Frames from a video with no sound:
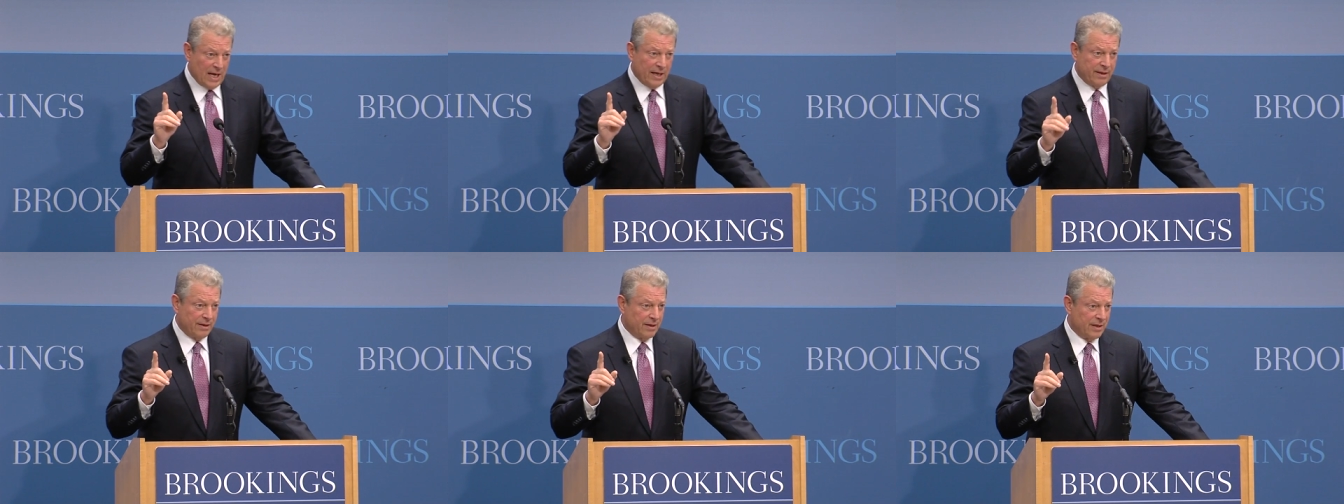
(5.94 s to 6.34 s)

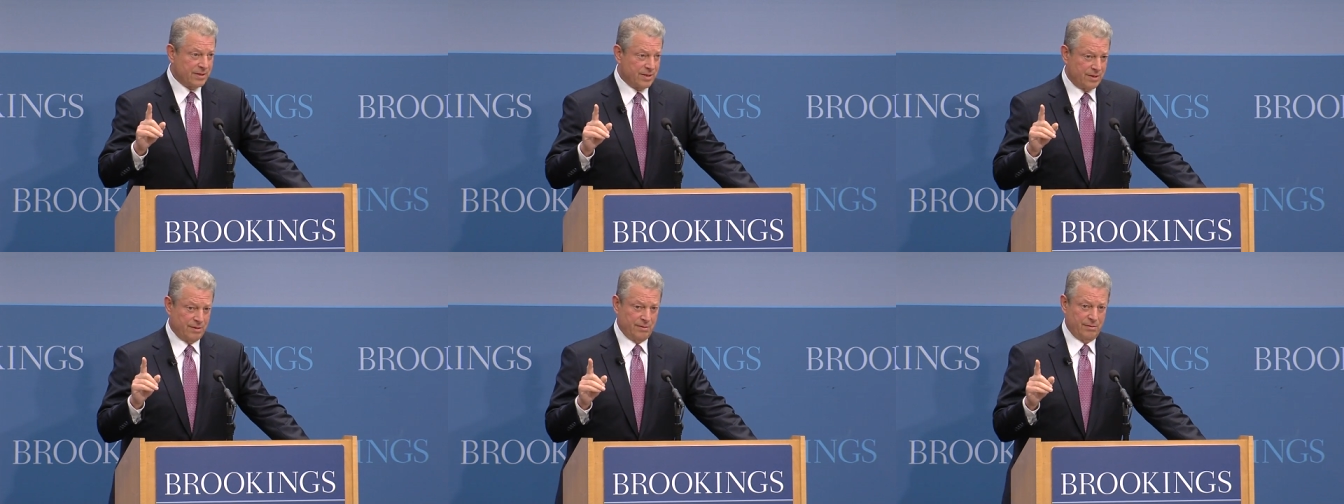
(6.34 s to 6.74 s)
like
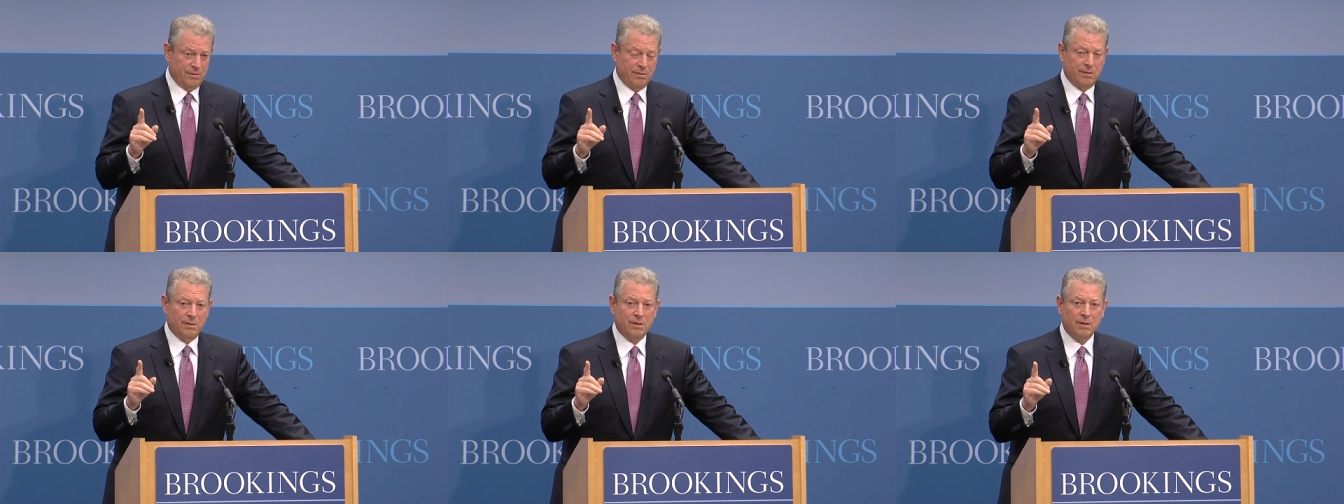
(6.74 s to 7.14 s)
this,
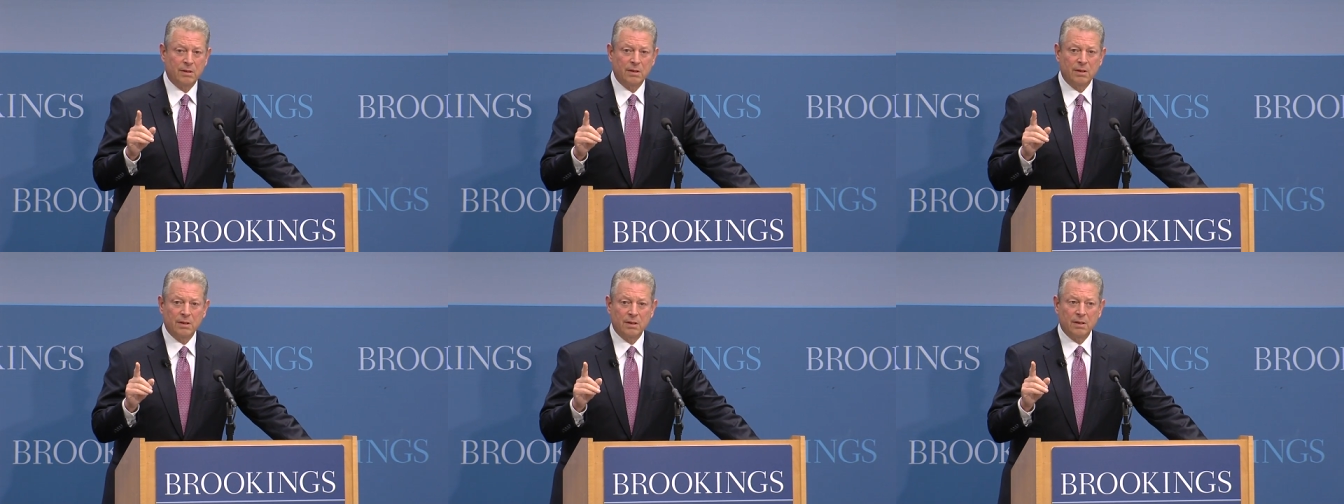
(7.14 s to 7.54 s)

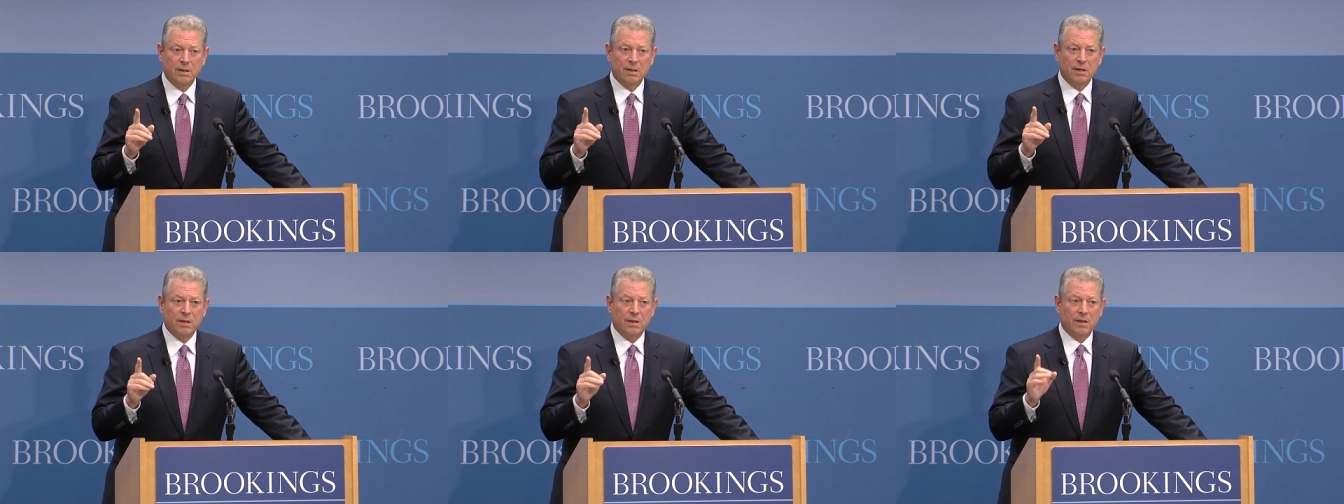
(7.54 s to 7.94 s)

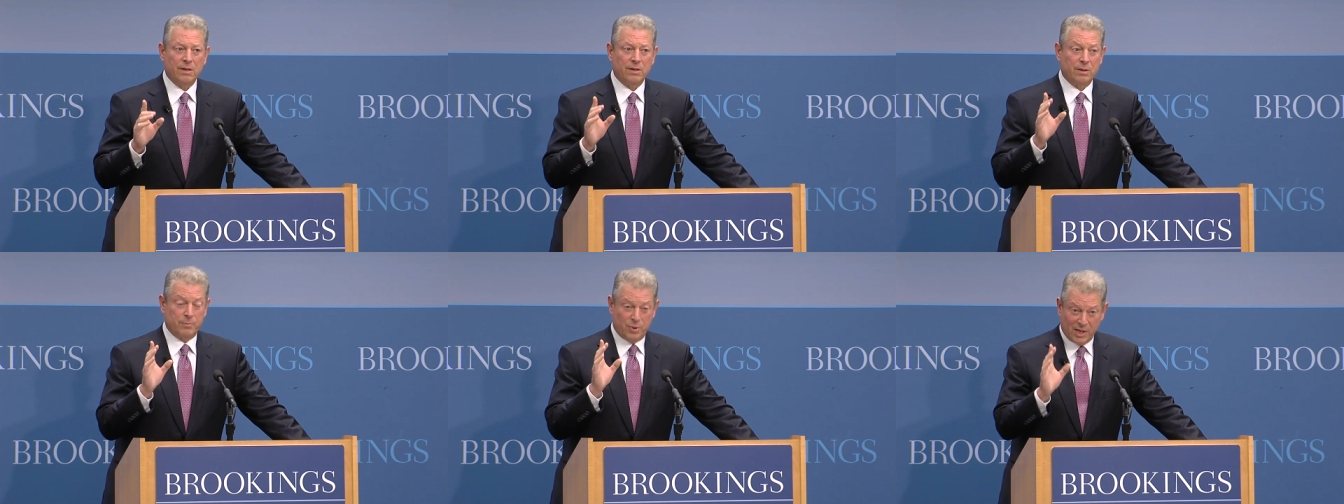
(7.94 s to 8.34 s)

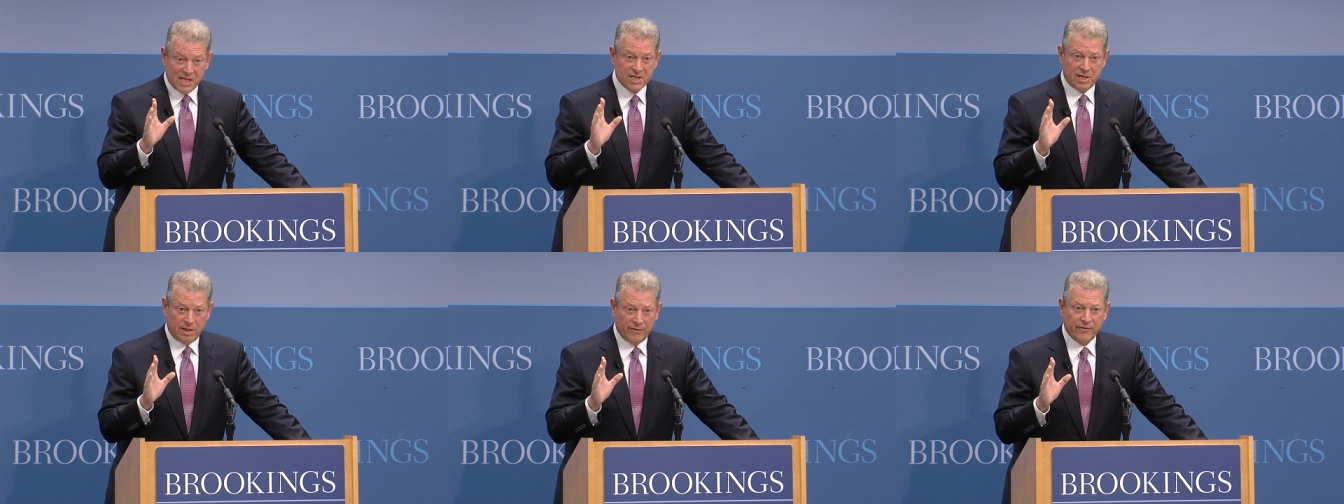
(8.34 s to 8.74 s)
the
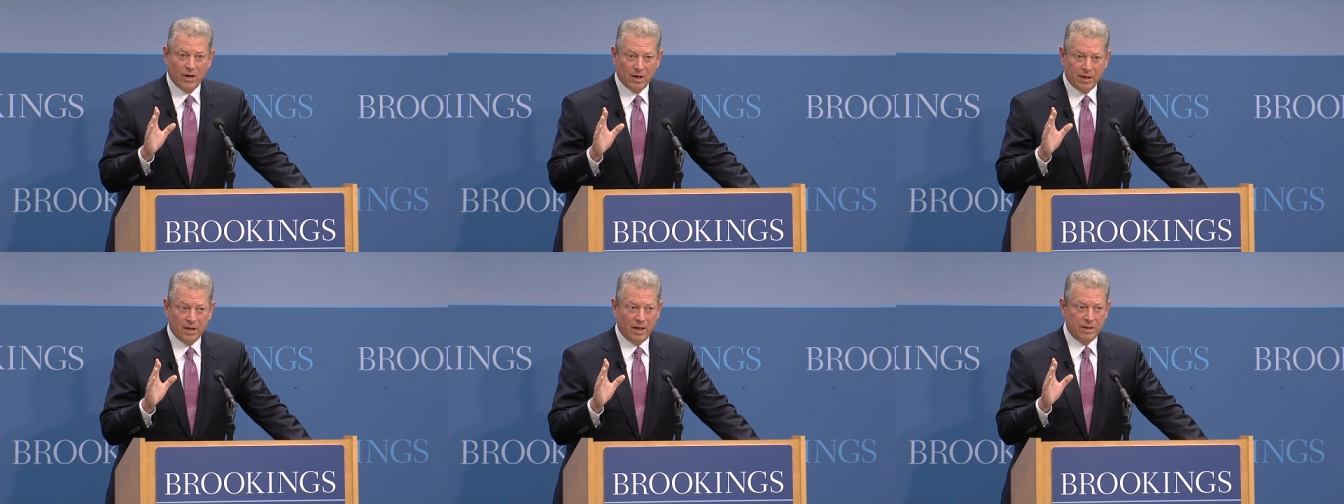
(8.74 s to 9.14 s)
president of
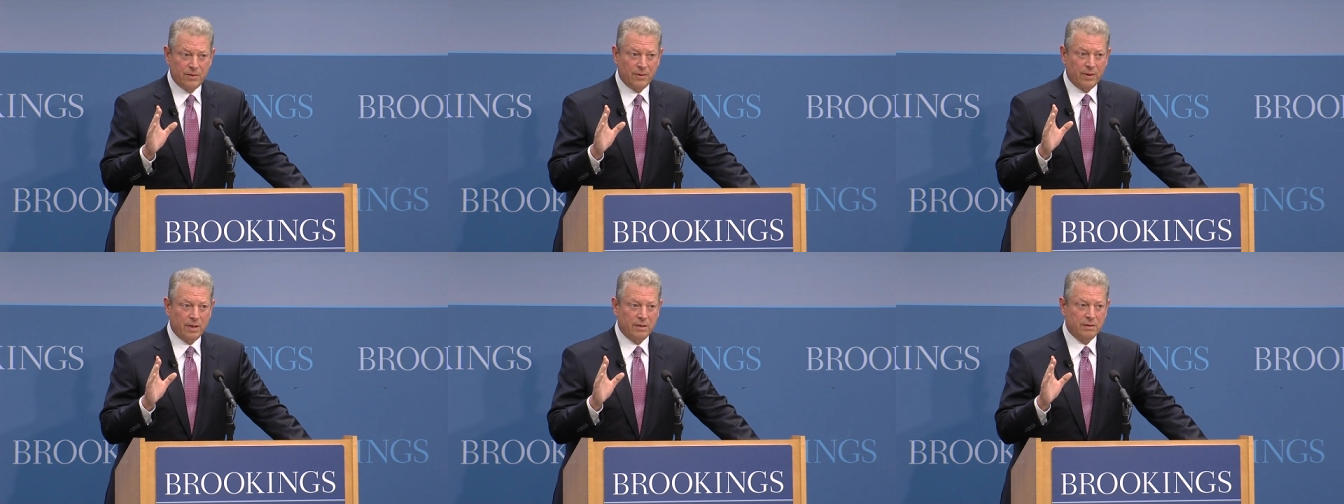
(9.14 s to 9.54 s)
our
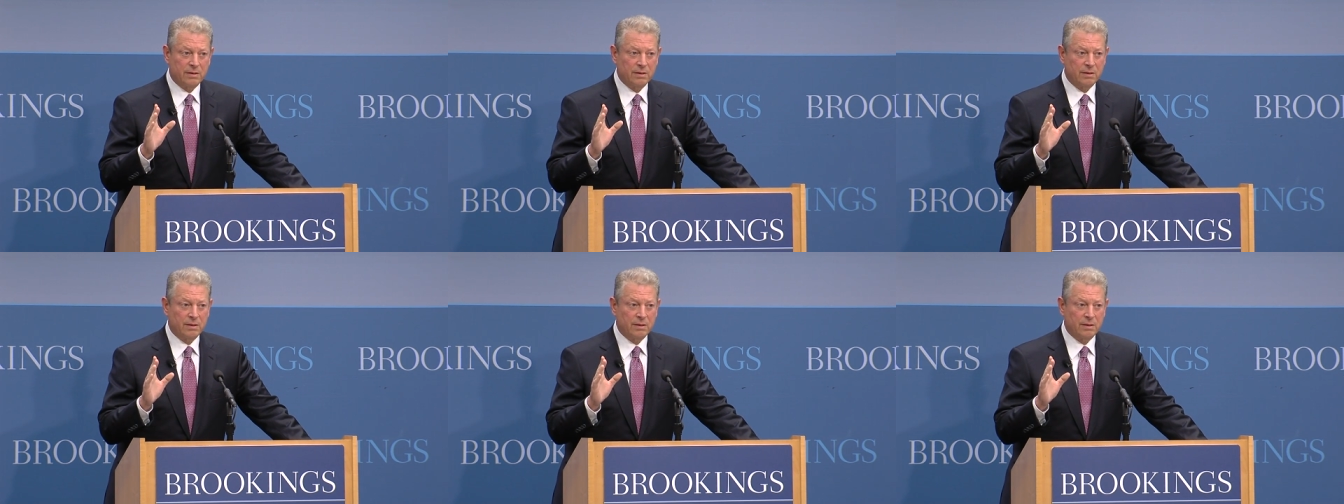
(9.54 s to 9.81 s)
country